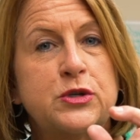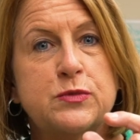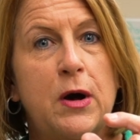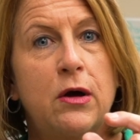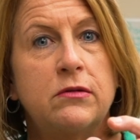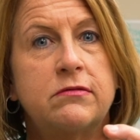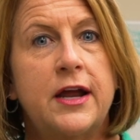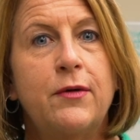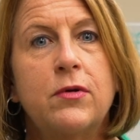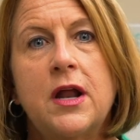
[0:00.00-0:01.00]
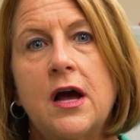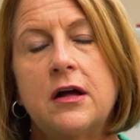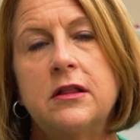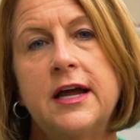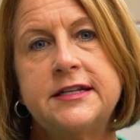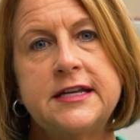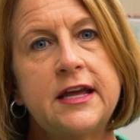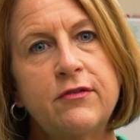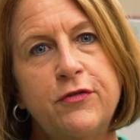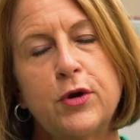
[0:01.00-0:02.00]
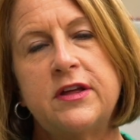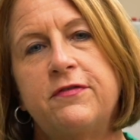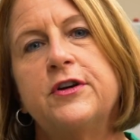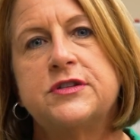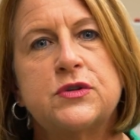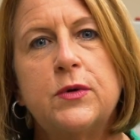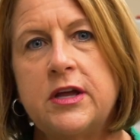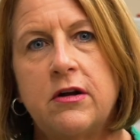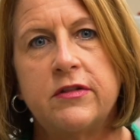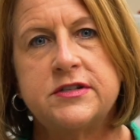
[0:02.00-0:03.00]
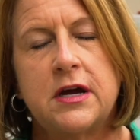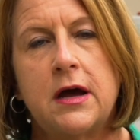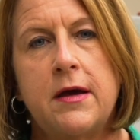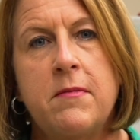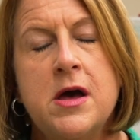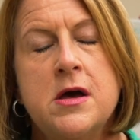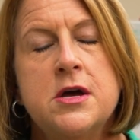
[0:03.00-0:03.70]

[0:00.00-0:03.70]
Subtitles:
small, right? We're not collecting 40-foot squid all the time.